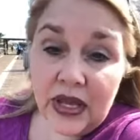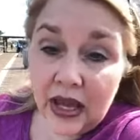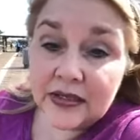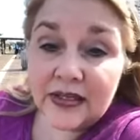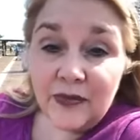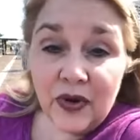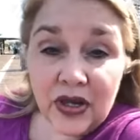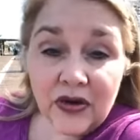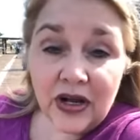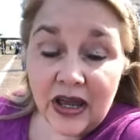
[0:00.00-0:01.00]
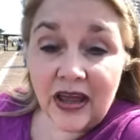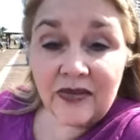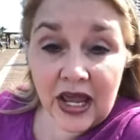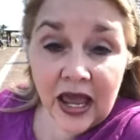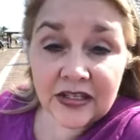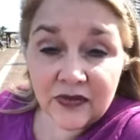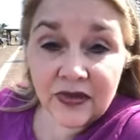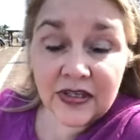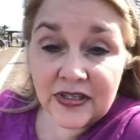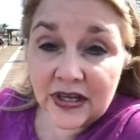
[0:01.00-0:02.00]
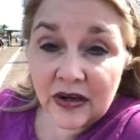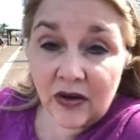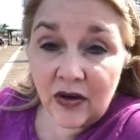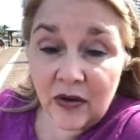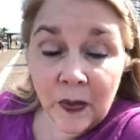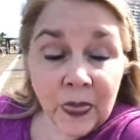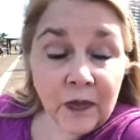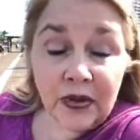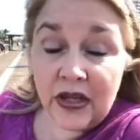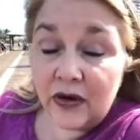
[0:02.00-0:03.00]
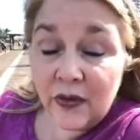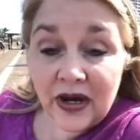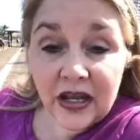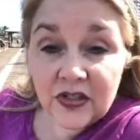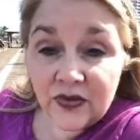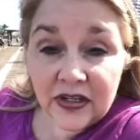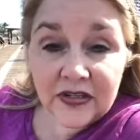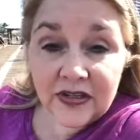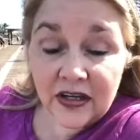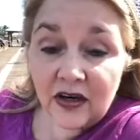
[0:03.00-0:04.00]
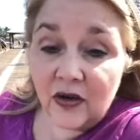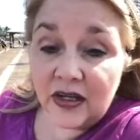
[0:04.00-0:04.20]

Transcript: at some point you're going to have to ask for the sale, but you don't want to ask for the sale